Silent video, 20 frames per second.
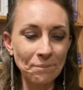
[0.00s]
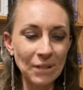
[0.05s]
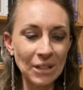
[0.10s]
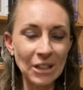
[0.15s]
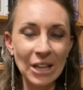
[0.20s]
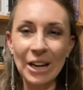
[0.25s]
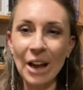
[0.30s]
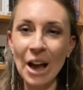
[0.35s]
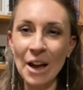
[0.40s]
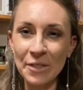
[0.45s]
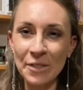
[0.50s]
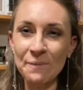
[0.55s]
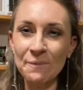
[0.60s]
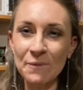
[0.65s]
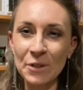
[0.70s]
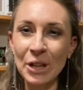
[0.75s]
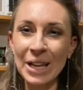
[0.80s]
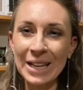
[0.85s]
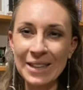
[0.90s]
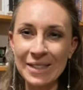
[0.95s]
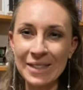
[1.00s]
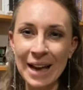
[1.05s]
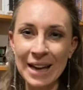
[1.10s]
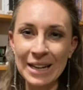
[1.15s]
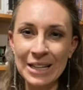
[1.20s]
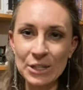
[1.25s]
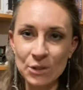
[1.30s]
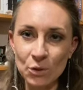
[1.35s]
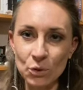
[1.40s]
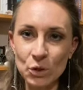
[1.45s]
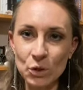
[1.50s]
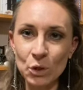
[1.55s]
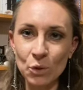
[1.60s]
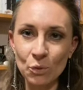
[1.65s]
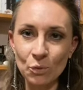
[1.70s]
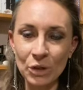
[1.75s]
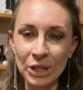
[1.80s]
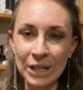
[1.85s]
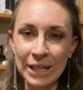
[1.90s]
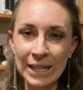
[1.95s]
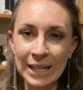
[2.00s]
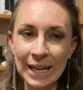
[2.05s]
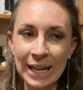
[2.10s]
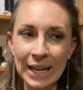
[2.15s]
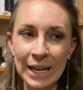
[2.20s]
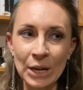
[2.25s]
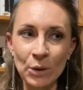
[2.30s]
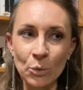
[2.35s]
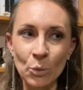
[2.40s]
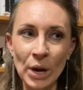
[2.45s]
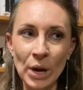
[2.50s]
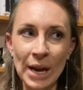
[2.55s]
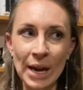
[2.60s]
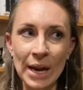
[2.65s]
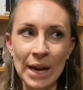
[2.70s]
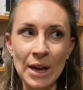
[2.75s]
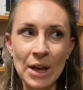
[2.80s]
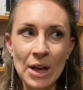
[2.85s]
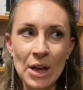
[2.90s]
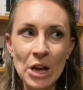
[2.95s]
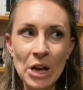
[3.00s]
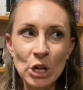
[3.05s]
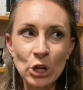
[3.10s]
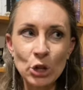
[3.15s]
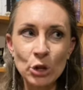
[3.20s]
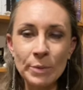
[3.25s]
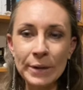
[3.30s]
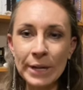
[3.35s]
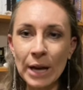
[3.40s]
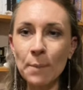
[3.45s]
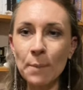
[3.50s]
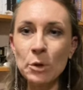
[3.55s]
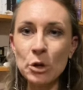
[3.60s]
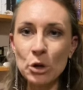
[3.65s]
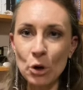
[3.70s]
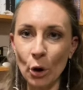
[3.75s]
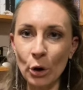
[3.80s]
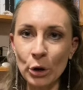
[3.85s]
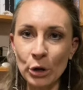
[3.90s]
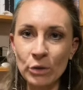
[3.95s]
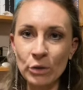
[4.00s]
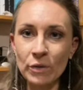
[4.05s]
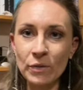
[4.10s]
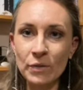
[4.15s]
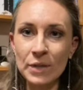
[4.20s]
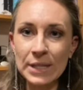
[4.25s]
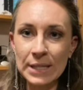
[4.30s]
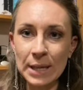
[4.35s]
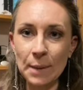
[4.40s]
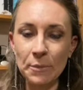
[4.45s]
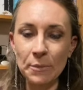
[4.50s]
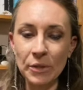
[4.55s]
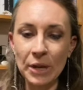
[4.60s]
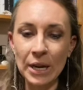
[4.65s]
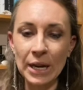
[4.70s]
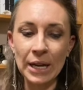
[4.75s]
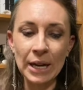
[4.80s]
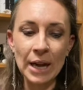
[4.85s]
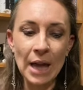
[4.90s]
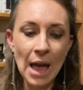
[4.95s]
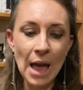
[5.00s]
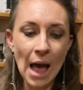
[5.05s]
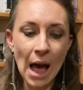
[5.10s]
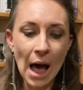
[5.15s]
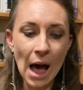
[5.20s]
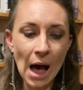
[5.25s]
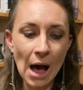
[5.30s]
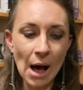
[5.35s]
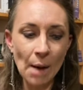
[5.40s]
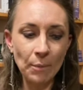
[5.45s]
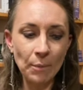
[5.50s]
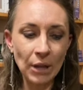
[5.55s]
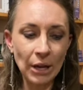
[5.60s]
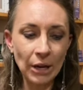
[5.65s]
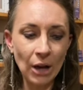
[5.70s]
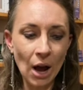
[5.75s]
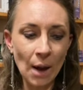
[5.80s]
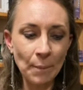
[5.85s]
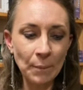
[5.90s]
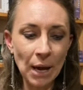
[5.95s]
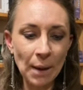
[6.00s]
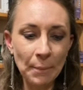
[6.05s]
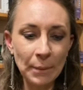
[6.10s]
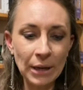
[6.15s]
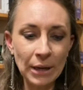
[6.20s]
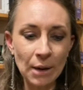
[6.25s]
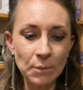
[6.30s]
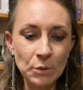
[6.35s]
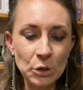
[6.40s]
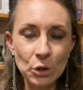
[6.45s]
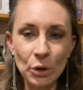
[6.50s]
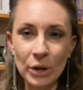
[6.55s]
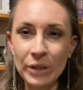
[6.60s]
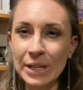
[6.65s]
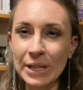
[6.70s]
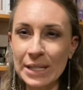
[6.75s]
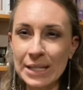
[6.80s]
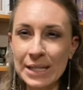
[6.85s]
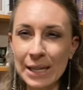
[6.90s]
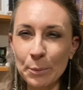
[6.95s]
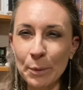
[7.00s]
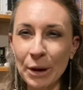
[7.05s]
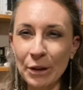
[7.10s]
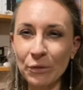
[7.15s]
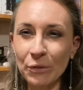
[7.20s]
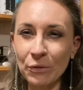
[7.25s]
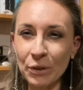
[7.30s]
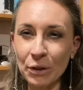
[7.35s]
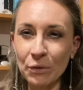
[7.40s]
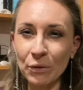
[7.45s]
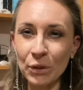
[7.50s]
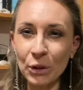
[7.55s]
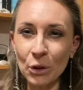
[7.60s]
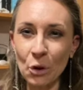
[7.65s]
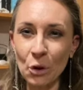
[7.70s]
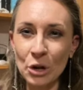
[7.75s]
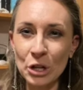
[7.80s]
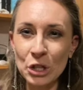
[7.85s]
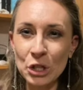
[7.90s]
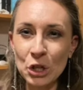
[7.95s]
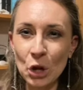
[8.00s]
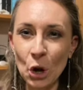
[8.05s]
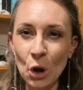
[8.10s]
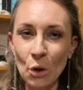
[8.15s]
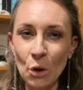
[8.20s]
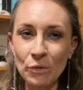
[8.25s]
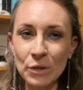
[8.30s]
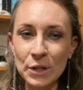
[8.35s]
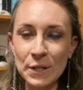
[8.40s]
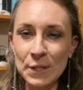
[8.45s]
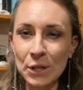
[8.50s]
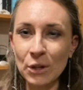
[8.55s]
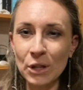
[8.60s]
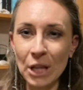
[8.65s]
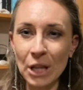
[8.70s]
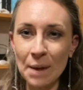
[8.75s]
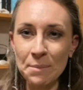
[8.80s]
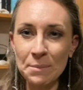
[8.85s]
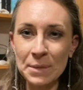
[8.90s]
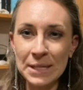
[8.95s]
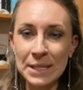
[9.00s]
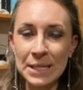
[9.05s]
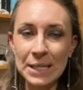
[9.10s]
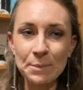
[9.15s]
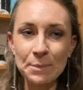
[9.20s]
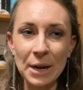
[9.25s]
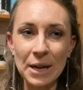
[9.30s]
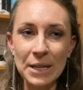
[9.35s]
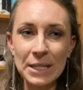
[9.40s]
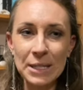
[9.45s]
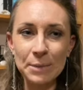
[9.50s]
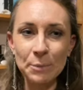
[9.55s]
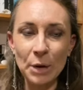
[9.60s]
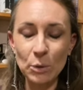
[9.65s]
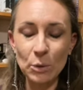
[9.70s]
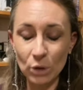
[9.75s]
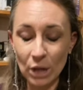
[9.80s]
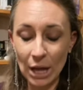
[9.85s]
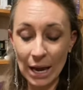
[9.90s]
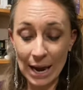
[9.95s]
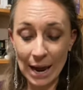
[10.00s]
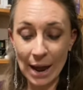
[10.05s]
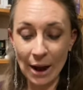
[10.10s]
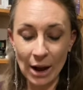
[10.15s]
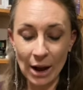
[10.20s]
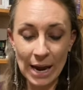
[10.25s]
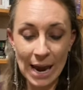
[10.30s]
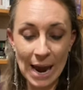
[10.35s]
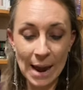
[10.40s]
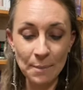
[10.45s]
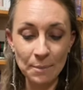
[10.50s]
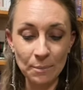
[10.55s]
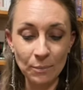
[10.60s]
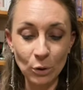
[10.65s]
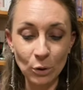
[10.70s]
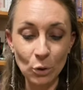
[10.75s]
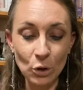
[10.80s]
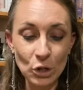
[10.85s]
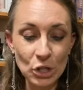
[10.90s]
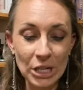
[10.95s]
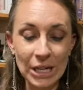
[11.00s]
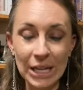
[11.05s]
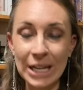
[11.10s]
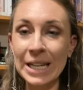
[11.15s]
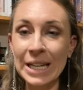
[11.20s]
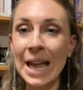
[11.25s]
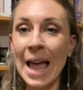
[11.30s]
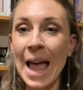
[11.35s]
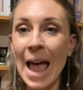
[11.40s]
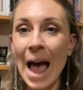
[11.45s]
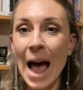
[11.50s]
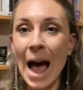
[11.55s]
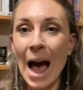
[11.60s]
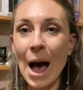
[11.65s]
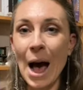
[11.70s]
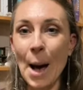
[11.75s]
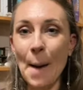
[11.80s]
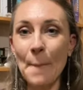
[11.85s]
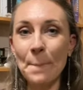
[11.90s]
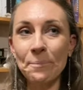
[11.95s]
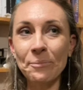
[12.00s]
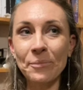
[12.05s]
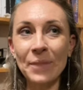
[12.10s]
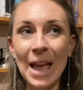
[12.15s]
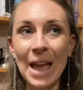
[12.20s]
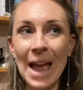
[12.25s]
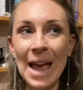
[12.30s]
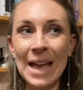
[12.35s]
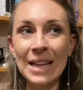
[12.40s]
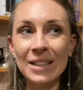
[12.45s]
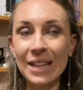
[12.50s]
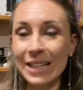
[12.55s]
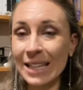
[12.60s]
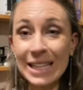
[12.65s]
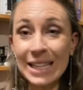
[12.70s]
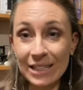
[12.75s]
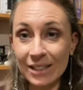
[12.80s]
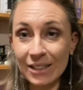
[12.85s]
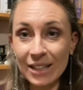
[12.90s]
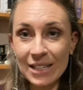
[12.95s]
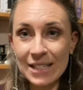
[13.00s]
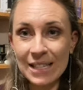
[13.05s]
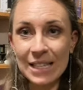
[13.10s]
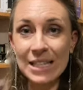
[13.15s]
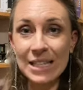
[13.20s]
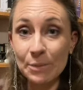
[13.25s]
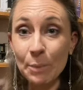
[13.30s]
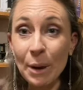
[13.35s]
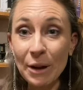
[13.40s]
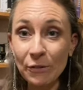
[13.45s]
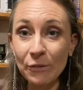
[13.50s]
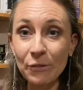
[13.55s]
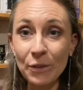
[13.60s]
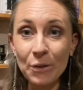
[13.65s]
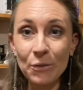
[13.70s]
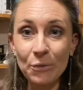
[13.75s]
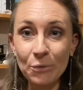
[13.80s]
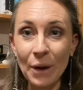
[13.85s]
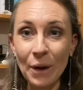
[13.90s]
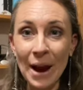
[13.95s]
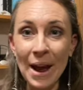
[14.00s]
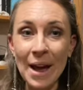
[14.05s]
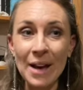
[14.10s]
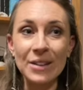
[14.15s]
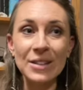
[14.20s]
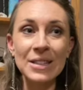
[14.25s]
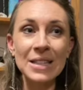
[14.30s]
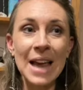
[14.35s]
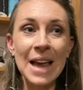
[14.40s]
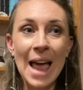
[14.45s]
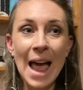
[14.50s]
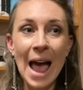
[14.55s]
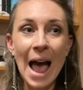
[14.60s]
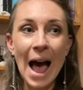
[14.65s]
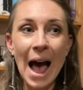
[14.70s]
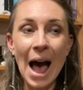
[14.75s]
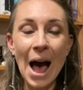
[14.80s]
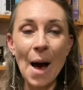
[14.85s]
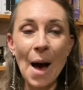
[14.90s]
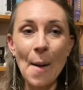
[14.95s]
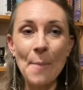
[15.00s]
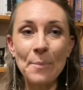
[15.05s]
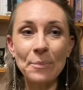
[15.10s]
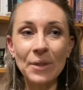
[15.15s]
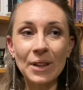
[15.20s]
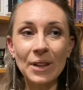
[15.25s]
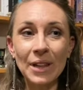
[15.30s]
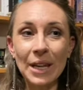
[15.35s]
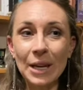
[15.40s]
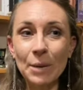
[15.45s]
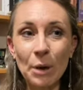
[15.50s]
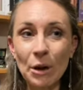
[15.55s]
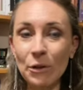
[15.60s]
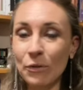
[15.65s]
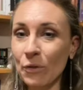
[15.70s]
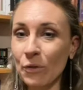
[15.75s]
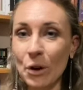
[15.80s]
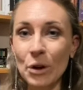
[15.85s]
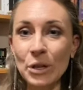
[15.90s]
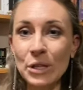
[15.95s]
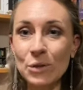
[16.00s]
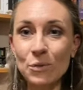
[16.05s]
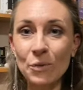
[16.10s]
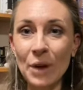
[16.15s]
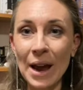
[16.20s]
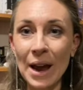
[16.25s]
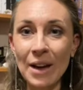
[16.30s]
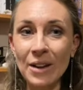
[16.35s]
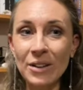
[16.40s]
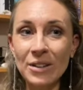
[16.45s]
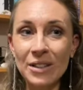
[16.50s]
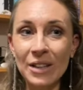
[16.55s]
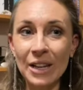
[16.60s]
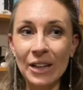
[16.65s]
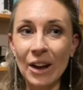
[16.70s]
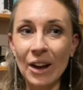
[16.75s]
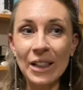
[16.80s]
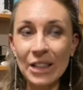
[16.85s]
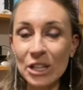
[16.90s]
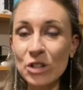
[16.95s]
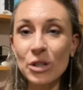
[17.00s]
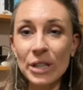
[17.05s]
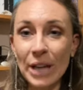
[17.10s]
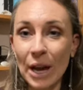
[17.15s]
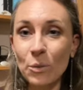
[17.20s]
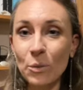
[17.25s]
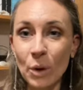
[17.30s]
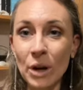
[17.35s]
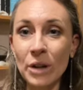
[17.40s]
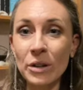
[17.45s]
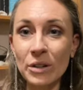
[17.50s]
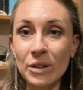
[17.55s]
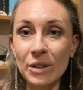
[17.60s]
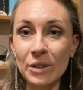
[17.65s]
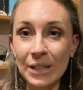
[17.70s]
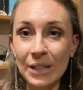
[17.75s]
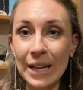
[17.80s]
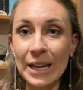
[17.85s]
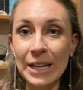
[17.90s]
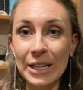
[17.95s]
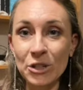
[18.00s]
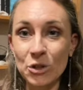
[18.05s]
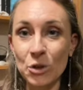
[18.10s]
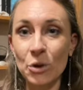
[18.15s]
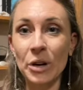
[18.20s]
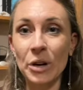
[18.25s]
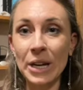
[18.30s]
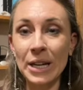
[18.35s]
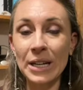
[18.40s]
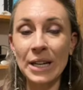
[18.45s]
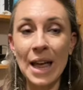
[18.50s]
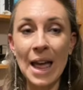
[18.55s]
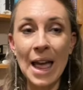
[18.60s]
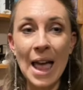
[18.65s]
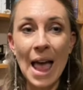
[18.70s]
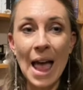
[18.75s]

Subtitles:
Like, I feel like that is also really key, where you become known for something. Like, I'm coming up to, I think it's like my fifth launch of the Soul Line Business Mastermind. Well, I am launching it. And like I said, it's my fifth round. Like, my first round, like, I literally had one lady join.